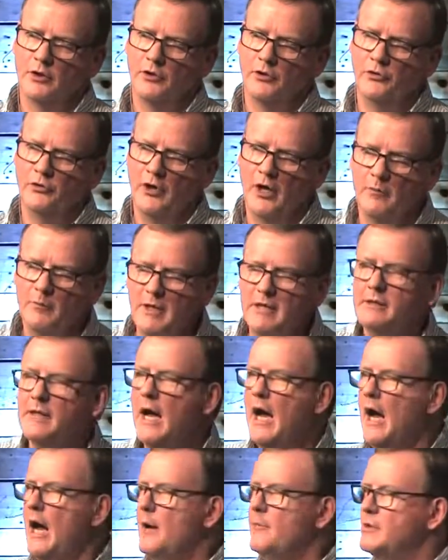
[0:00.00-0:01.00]
There have been
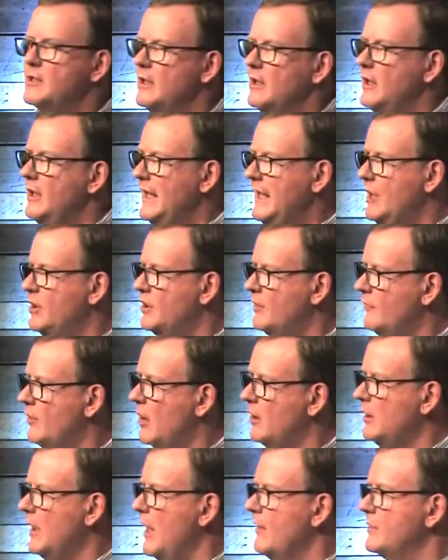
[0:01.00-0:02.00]
times in each of
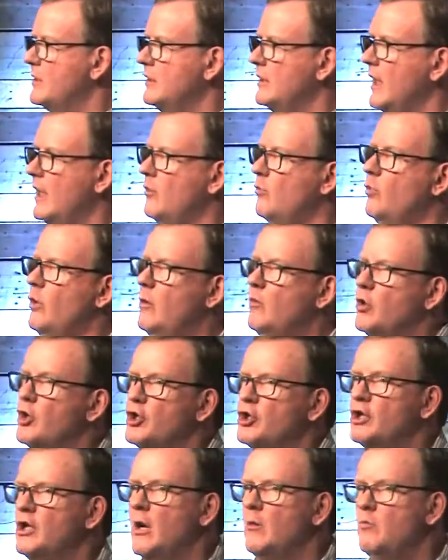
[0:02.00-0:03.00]
our lives today we were
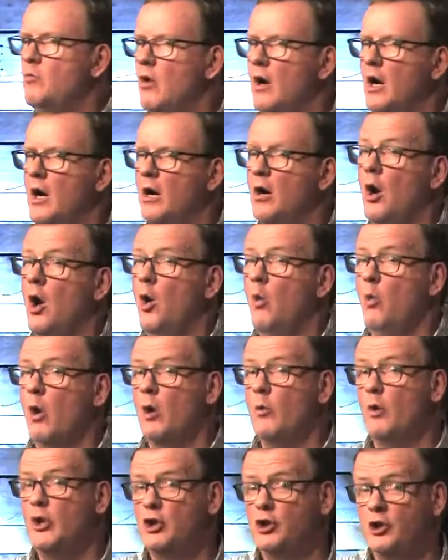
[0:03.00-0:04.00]
somewhere where
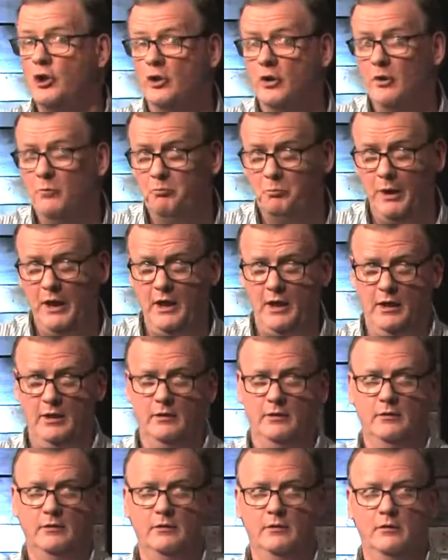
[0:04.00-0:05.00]
we shouldn't have been,
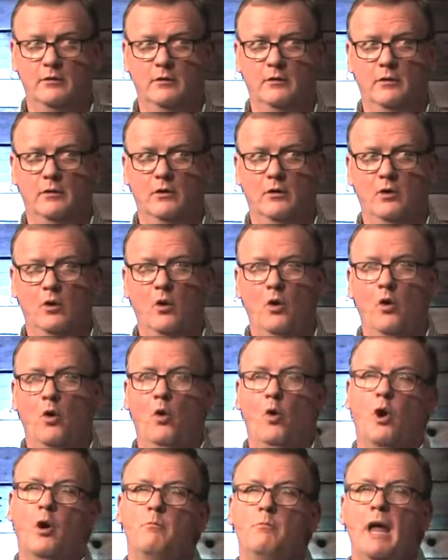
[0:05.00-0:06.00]

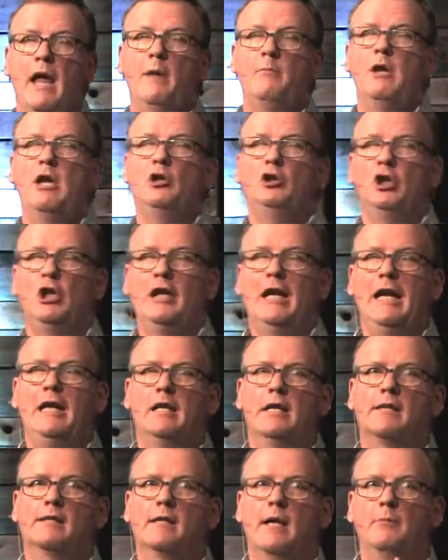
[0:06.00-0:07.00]
or maybe looking
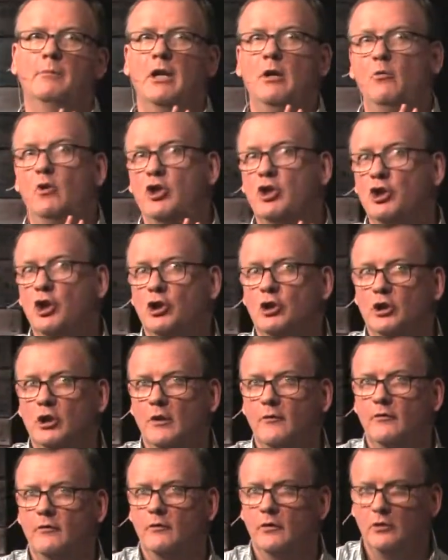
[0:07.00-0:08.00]
at something we shouldn't
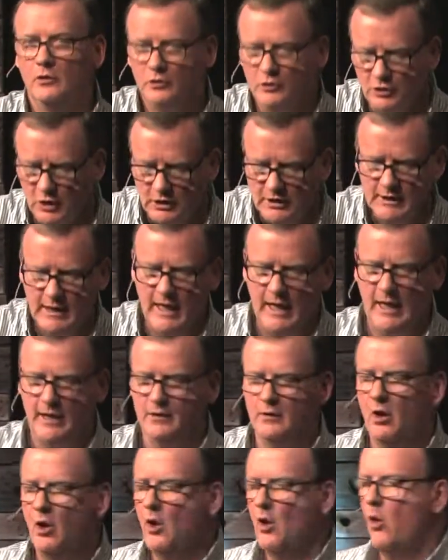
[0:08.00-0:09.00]
have looked at,
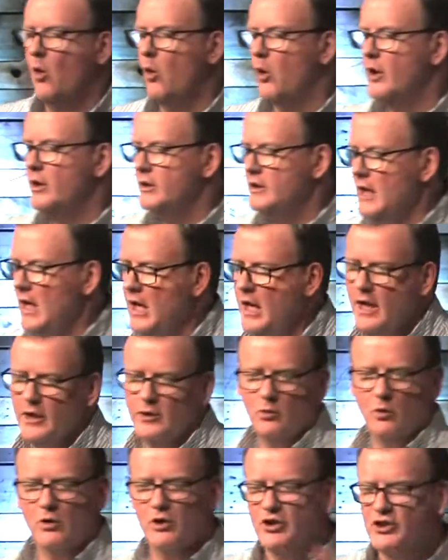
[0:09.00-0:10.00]
or done,
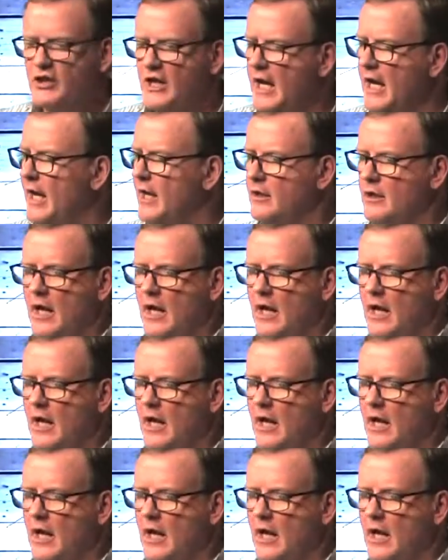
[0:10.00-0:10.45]
or said.